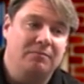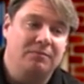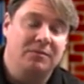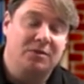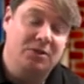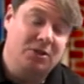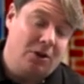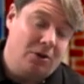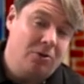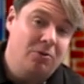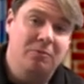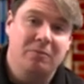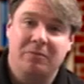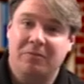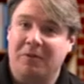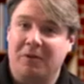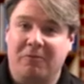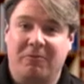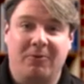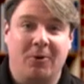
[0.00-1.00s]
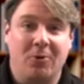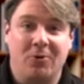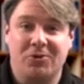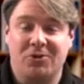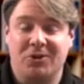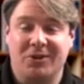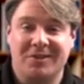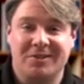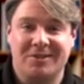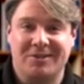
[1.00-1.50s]
So,
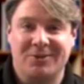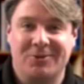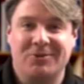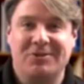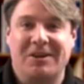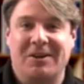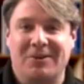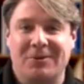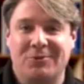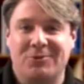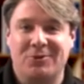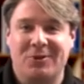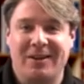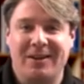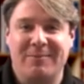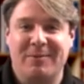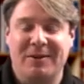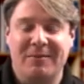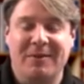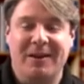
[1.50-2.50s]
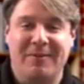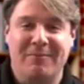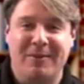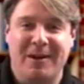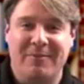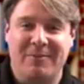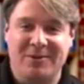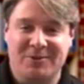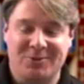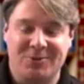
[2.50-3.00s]
folks, you can still dare to dream, and
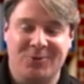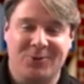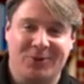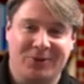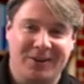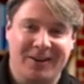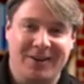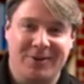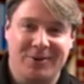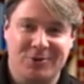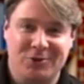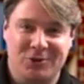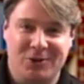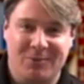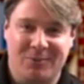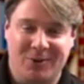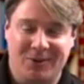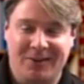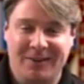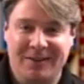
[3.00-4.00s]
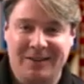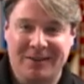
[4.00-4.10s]
maybe sooner or later Jim will